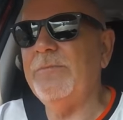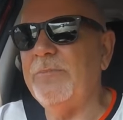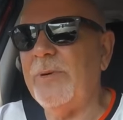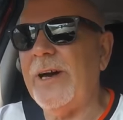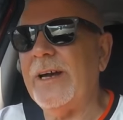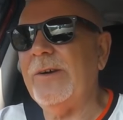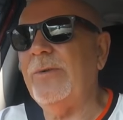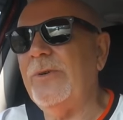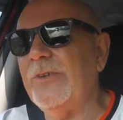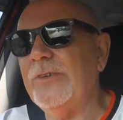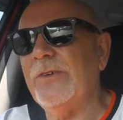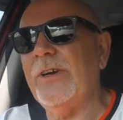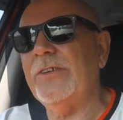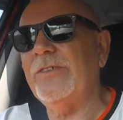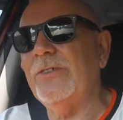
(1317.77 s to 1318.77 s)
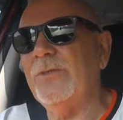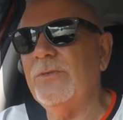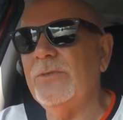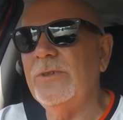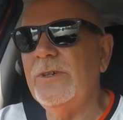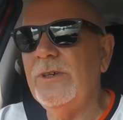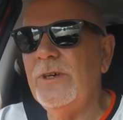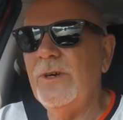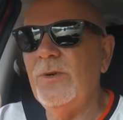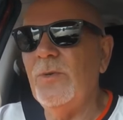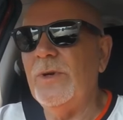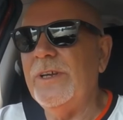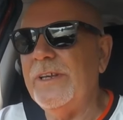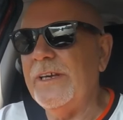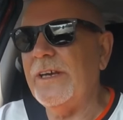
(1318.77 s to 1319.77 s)
back with Gretel?
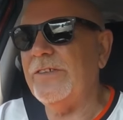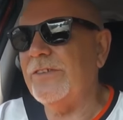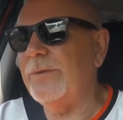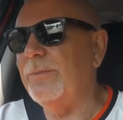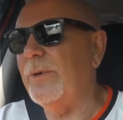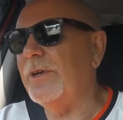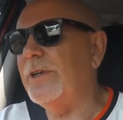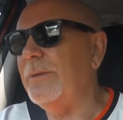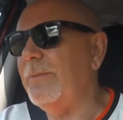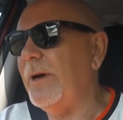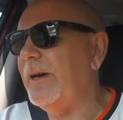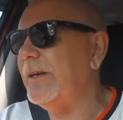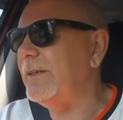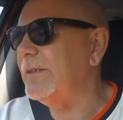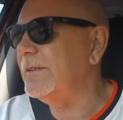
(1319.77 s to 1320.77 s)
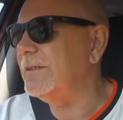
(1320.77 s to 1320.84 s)
Will he get some money back?